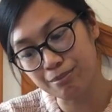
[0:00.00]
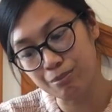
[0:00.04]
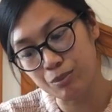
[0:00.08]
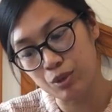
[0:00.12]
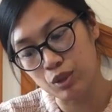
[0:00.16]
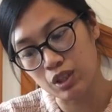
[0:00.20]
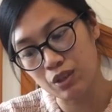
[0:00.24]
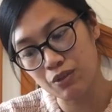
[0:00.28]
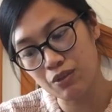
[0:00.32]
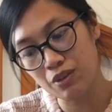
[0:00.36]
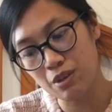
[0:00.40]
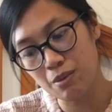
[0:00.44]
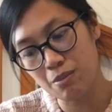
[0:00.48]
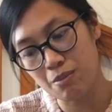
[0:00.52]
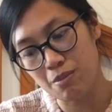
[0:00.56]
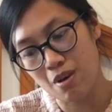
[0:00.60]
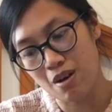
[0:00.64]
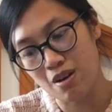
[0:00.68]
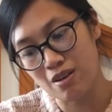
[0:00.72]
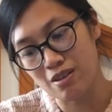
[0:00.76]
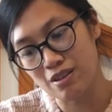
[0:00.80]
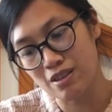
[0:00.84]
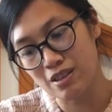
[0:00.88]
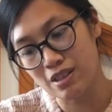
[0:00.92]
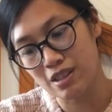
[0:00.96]
Beautiful
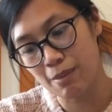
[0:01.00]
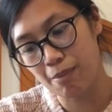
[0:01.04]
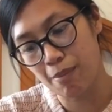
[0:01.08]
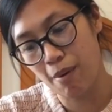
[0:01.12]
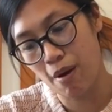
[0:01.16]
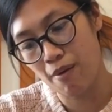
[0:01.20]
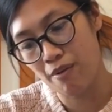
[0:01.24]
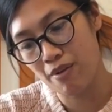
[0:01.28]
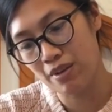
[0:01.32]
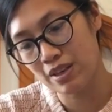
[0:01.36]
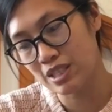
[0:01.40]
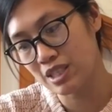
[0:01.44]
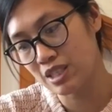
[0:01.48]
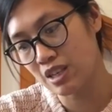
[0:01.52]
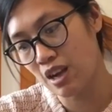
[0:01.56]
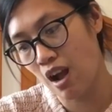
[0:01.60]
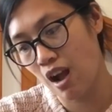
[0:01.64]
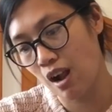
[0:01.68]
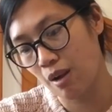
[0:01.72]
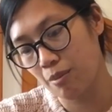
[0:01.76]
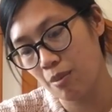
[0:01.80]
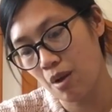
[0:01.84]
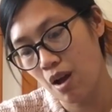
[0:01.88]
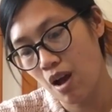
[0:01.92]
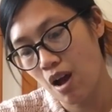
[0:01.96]
bronze, the perfect
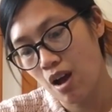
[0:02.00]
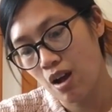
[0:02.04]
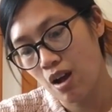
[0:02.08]
sculpt